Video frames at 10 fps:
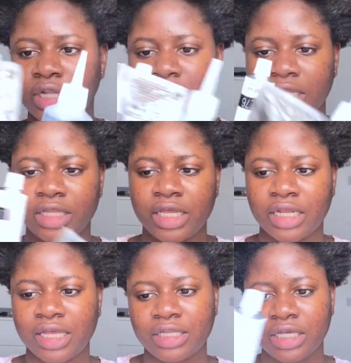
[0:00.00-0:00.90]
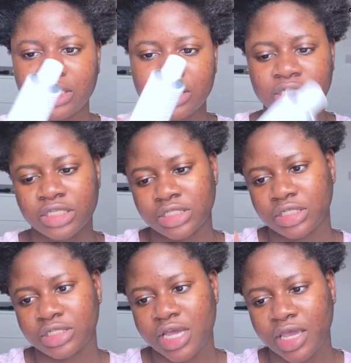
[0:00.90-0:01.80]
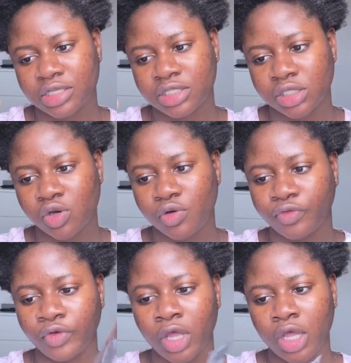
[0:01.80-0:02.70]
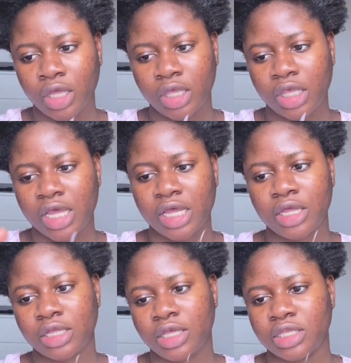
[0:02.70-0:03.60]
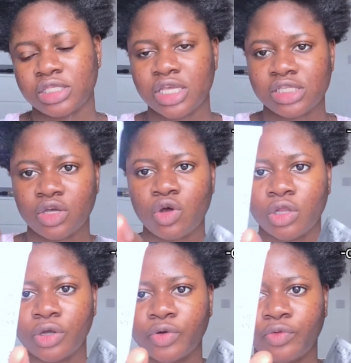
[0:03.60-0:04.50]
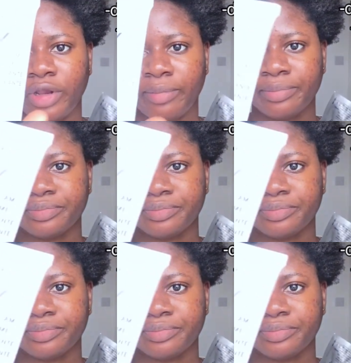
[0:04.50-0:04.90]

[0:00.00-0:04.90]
and then I think this is the dye itself. Yeah, it says the color cream,